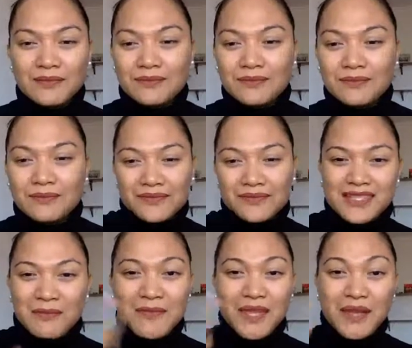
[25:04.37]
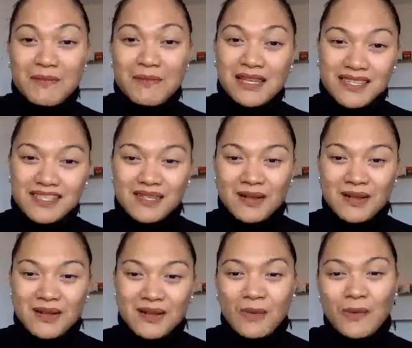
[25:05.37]
send me a message
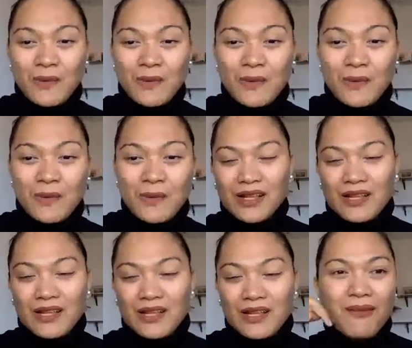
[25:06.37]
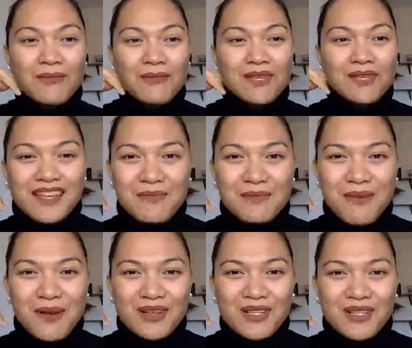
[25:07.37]
or you can comment in the comment
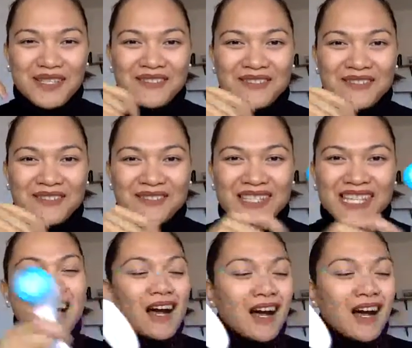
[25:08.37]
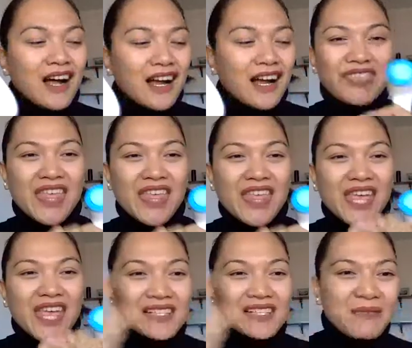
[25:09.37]
box below. Yeah. All right. Thank you
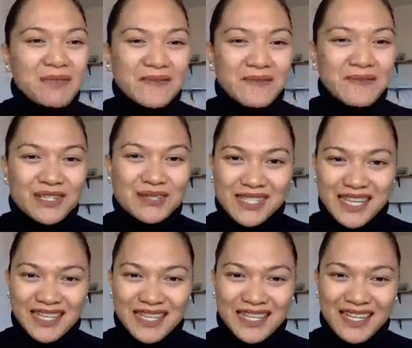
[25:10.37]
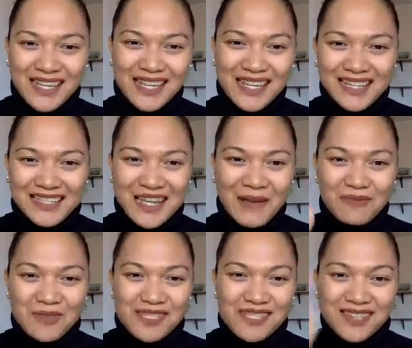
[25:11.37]
so much for tuning in, and I hope
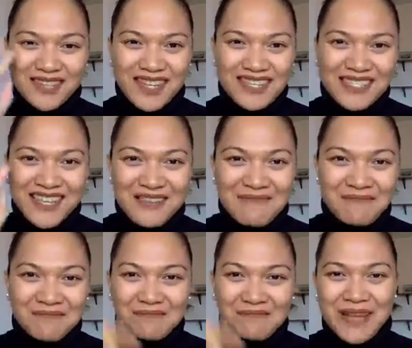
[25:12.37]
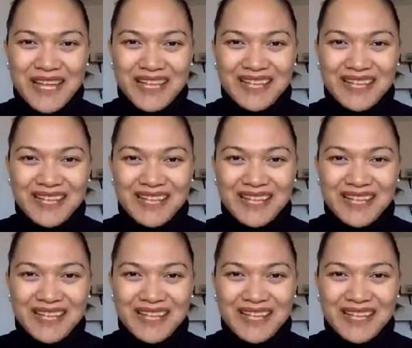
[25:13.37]
to see you next time. Bye.